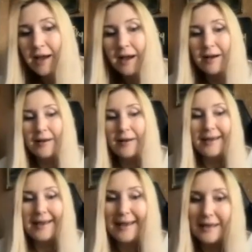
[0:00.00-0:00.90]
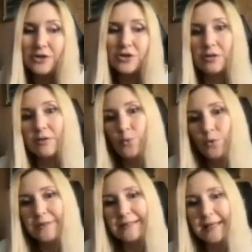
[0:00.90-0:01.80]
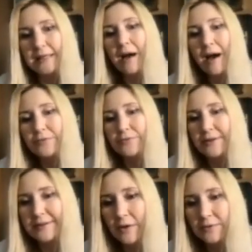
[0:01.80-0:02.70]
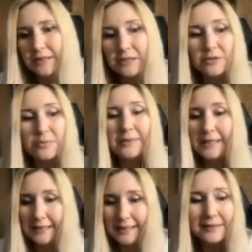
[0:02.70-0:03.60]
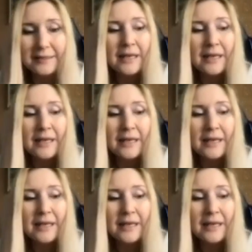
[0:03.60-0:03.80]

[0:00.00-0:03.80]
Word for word: and words like 100,000 million.